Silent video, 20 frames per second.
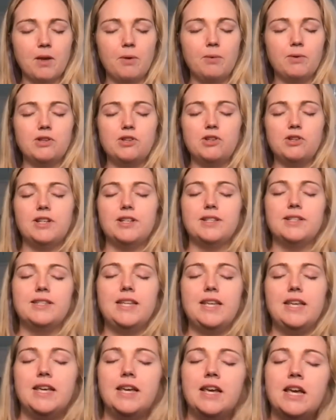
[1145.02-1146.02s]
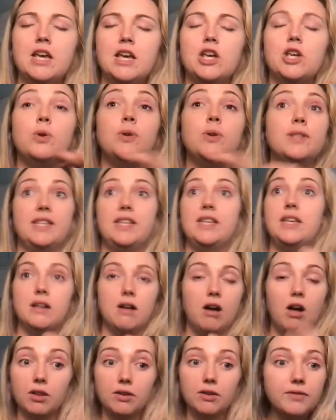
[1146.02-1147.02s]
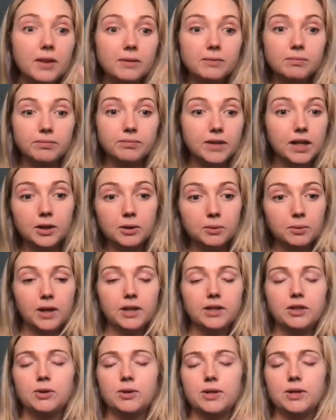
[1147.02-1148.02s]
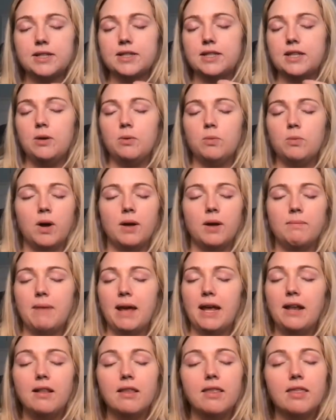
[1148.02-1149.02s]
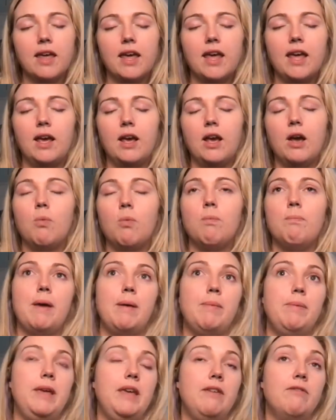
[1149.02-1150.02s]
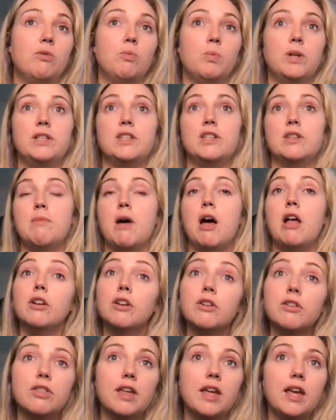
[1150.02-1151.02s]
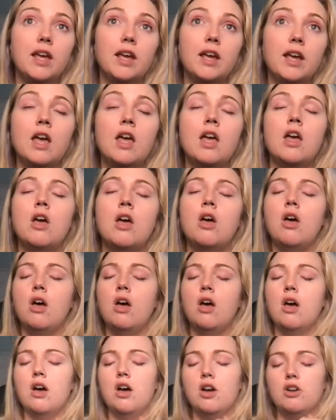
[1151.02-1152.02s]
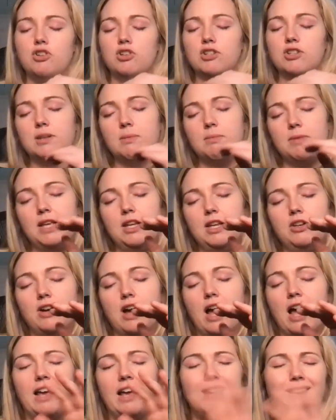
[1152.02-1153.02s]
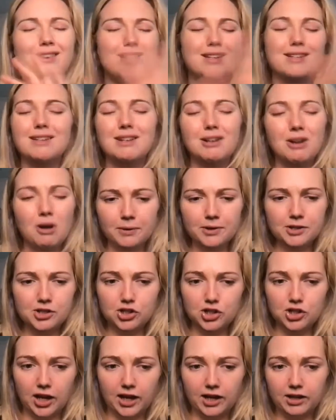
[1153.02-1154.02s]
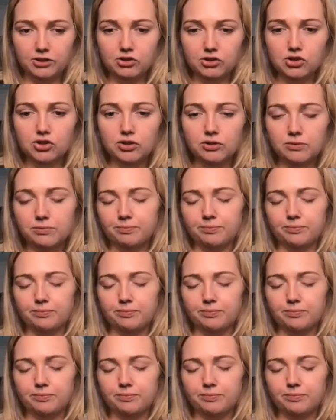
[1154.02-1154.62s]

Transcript: I want you to see, you can see all of them that you want. You can see one main thing, maybe even one smaller thing, just something in your eye. And this can always change.